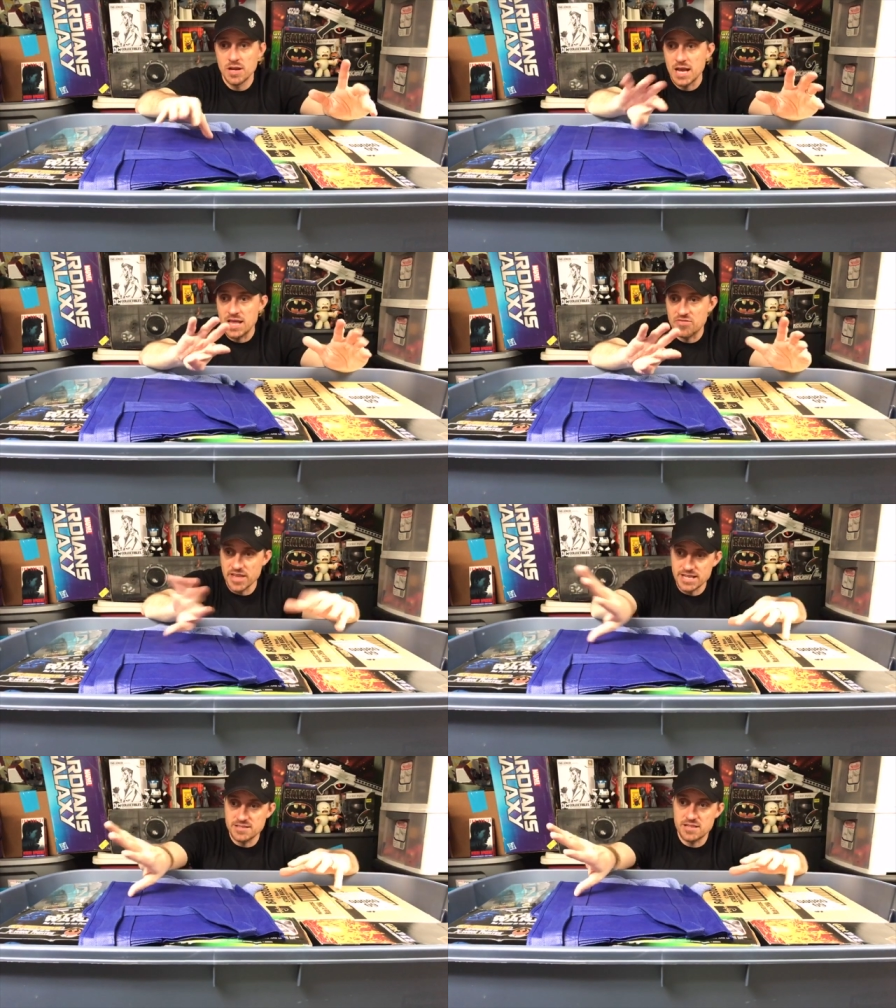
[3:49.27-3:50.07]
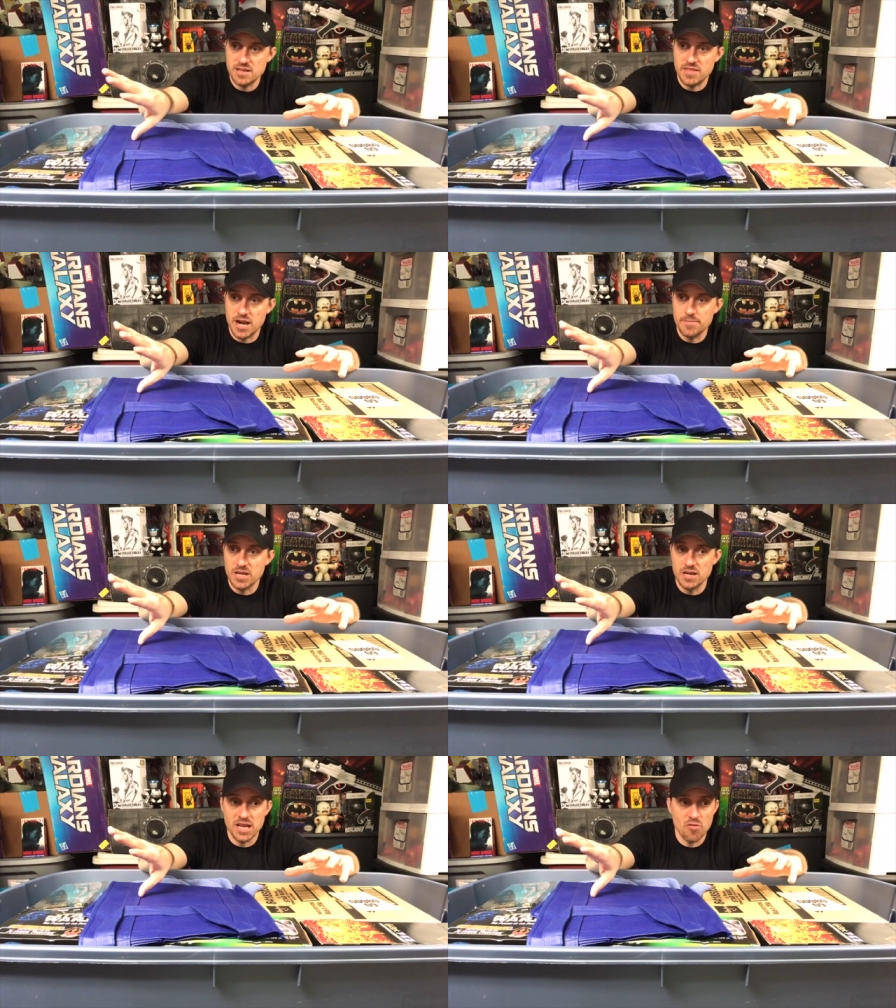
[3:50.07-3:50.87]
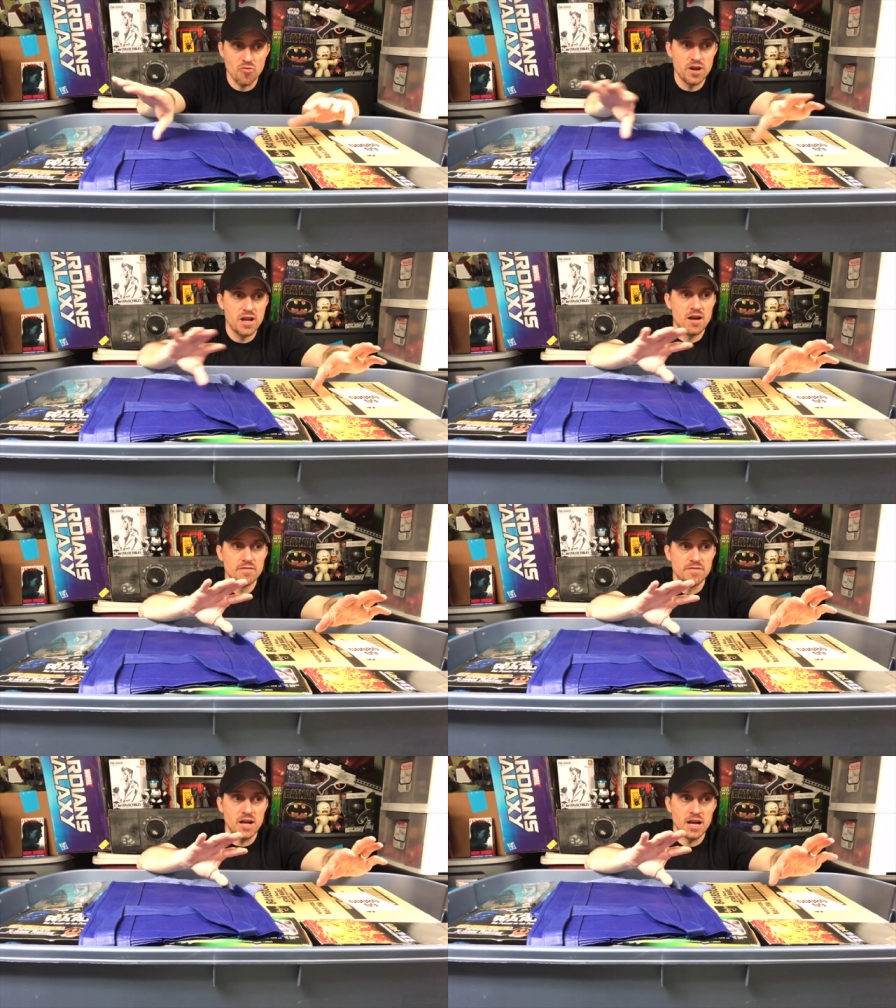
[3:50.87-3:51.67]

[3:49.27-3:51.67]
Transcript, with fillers: And things that I'm going to get rid of,